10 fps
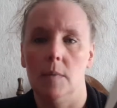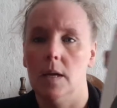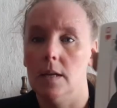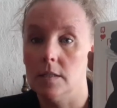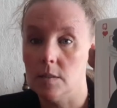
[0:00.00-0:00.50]

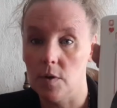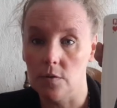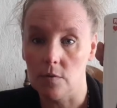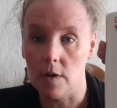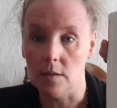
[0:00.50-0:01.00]
And it's about
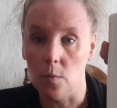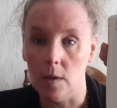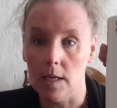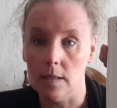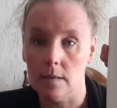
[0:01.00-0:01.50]
the Red
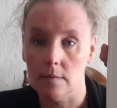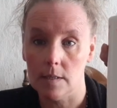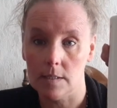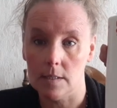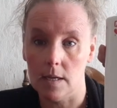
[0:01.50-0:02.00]
Queen
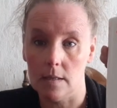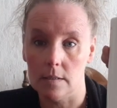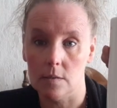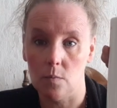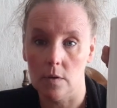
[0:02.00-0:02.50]
that's in
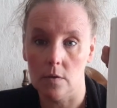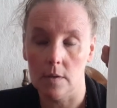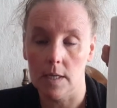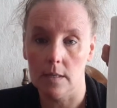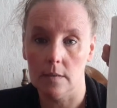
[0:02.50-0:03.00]
Alice in
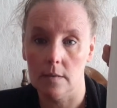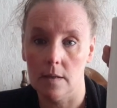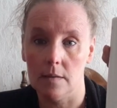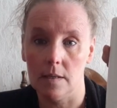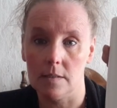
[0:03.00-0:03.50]
Wonderland. I
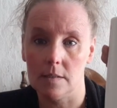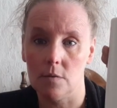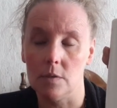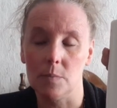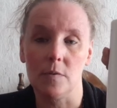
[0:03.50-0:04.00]
think it's
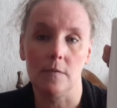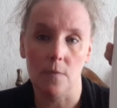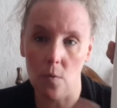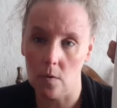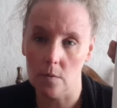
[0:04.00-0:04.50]
so it's
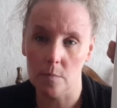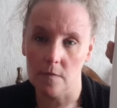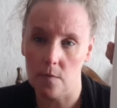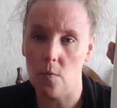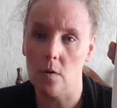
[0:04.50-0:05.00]
before
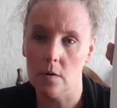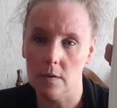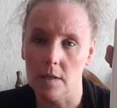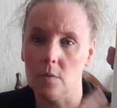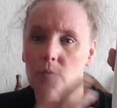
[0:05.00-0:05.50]

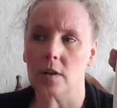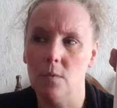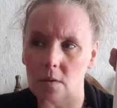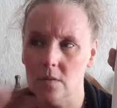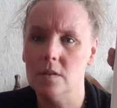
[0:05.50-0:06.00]
like a
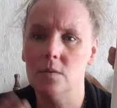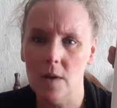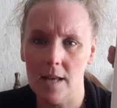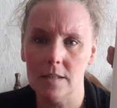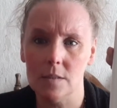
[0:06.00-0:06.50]
prequel to
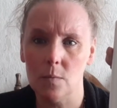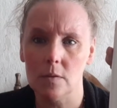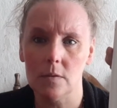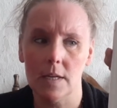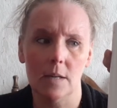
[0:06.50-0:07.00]
Alice in
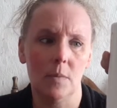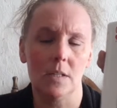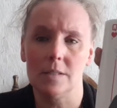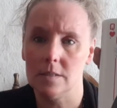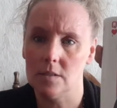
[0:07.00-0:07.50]
Wonderland, but
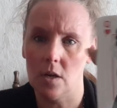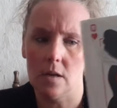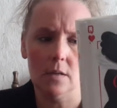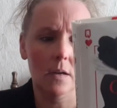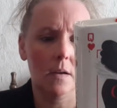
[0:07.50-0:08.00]
it's
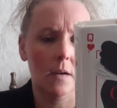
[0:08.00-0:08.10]
dark.